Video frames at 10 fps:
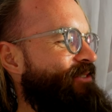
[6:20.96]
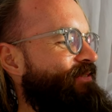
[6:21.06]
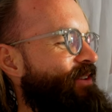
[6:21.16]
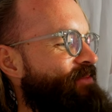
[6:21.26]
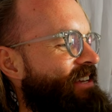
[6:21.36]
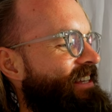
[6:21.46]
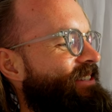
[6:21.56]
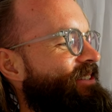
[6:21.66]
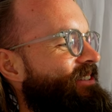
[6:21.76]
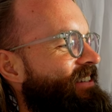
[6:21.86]
for me
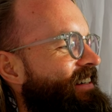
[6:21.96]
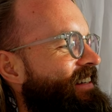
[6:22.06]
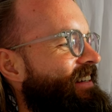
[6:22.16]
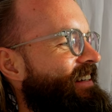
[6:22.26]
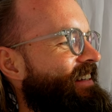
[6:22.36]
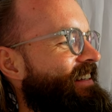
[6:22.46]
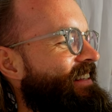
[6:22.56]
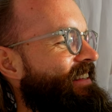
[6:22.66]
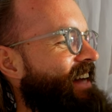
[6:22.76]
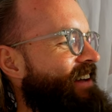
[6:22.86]
to
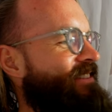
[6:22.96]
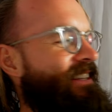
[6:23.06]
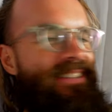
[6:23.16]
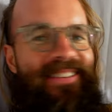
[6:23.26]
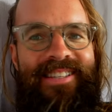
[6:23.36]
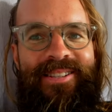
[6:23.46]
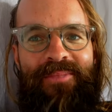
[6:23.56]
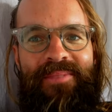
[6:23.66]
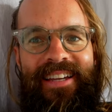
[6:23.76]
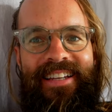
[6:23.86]
dive into this
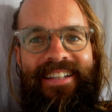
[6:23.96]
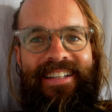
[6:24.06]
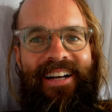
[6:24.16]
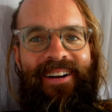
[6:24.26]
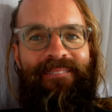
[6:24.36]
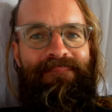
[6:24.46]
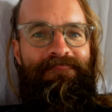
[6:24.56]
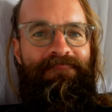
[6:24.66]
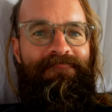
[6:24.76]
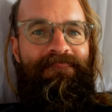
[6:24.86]
topic
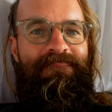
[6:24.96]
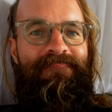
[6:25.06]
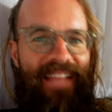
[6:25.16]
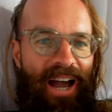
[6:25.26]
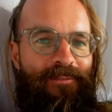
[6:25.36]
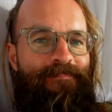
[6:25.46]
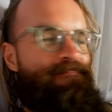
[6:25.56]
now.